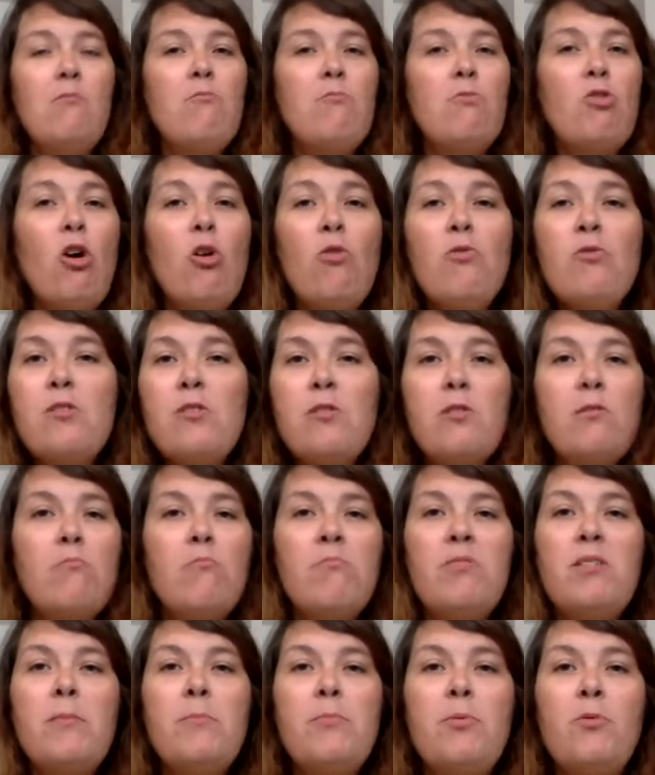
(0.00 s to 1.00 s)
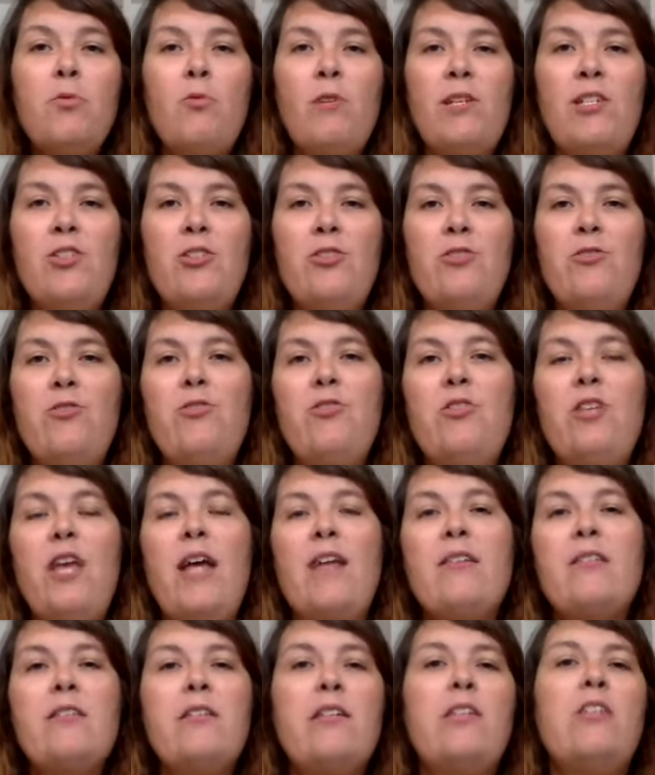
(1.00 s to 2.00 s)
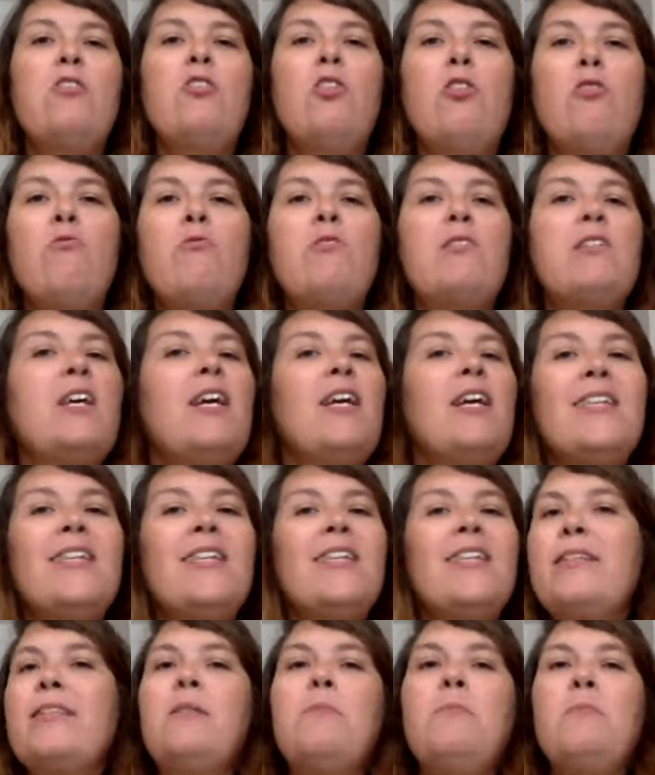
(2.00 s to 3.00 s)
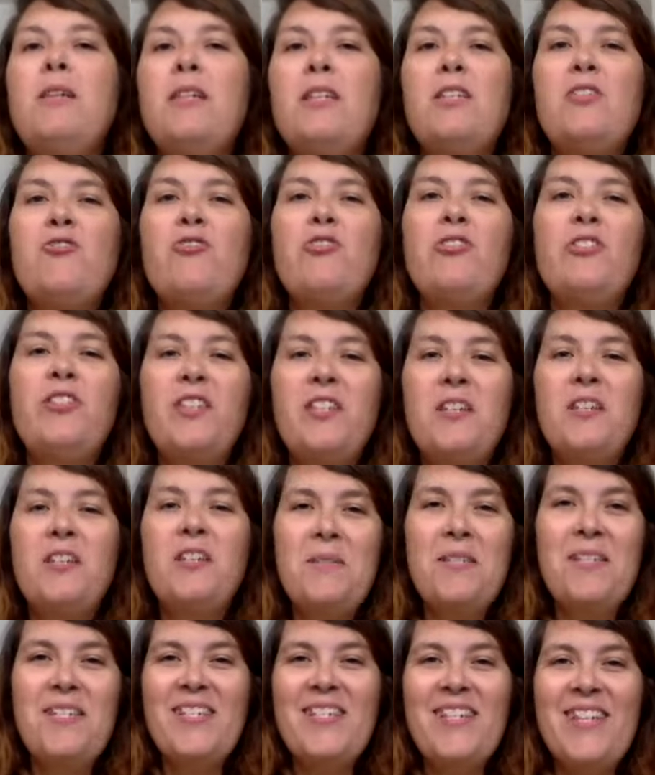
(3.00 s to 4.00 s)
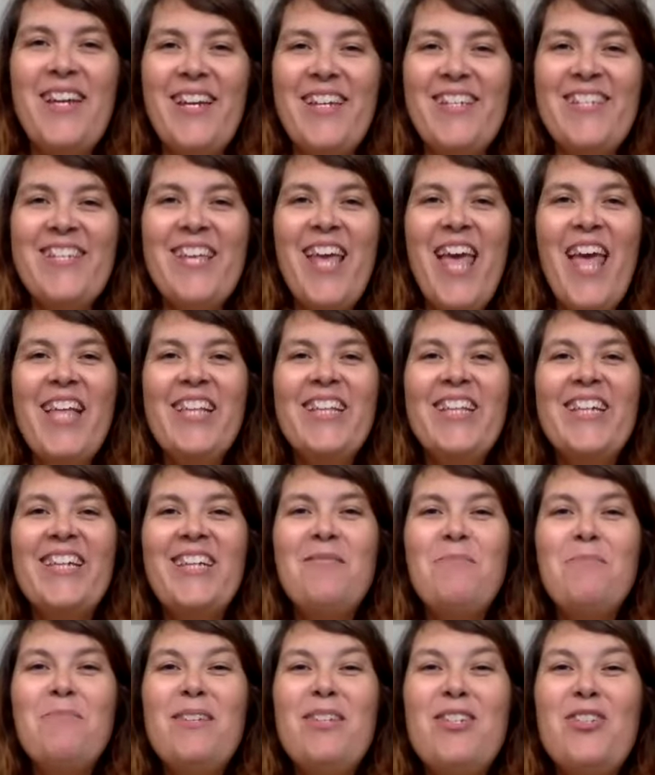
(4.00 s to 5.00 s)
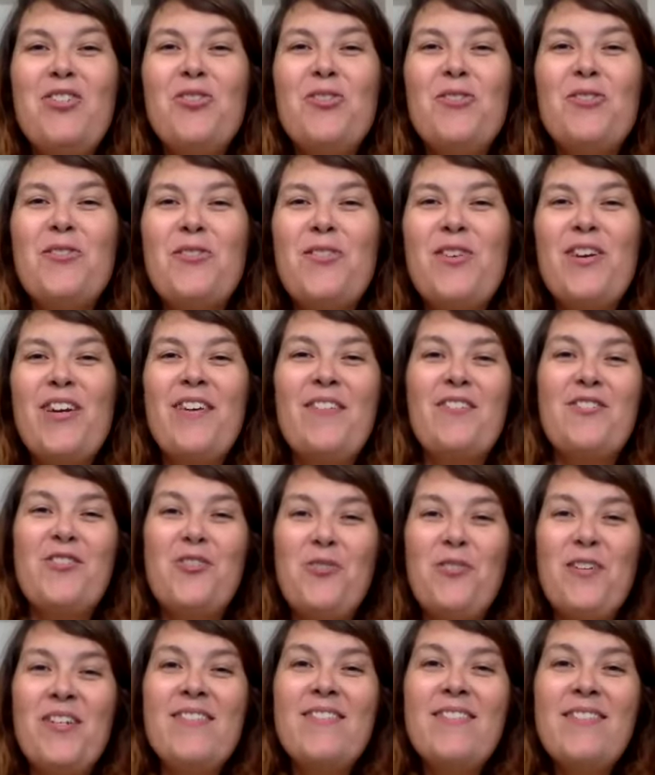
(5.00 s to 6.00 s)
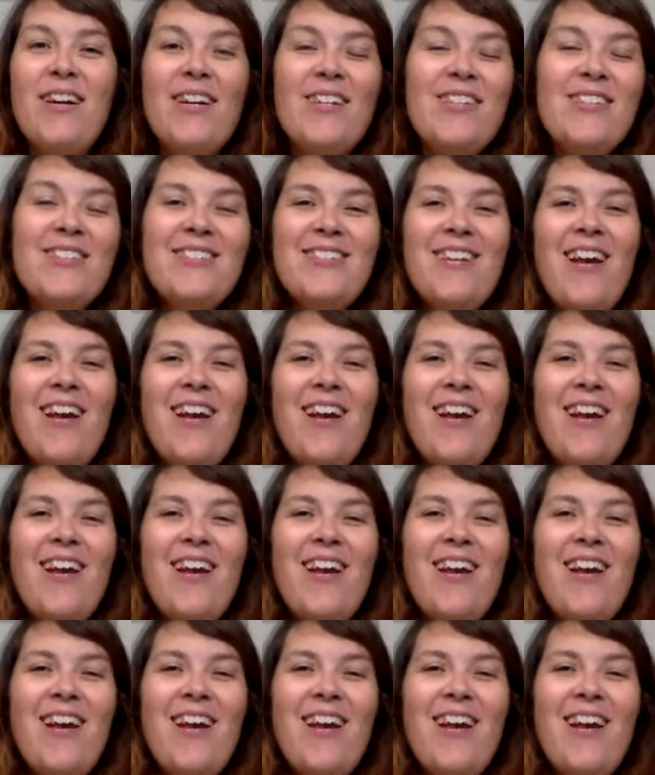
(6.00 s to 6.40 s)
Those simple questions, answering those, that can be a strategic business case. That can be your start